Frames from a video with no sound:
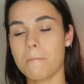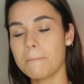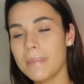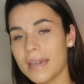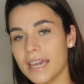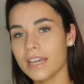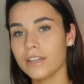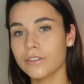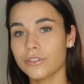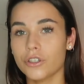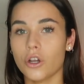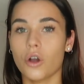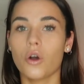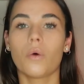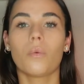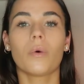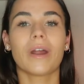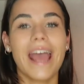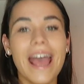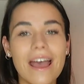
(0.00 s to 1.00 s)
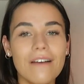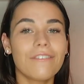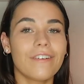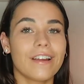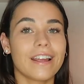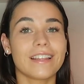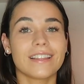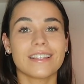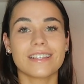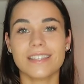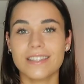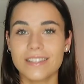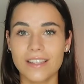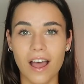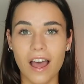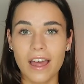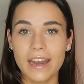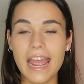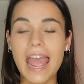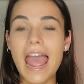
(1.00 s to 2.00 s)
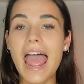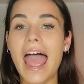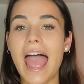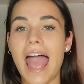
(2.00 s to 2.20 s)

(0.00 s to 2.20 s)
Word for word: beach or whatever in the sun